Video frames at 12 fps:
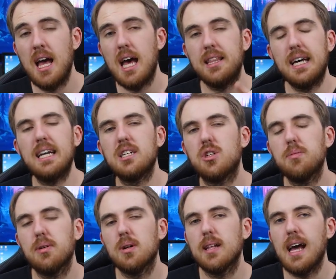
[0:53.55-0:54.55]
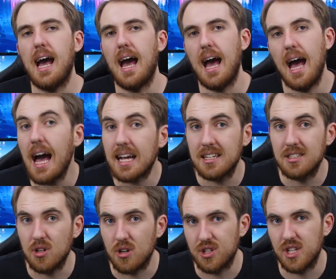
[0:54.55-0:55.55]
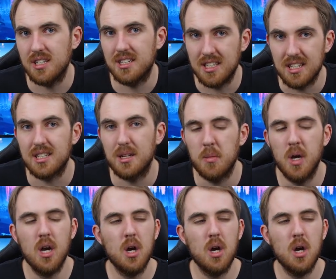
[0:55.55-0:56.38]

and that is to build a Hackintosh system,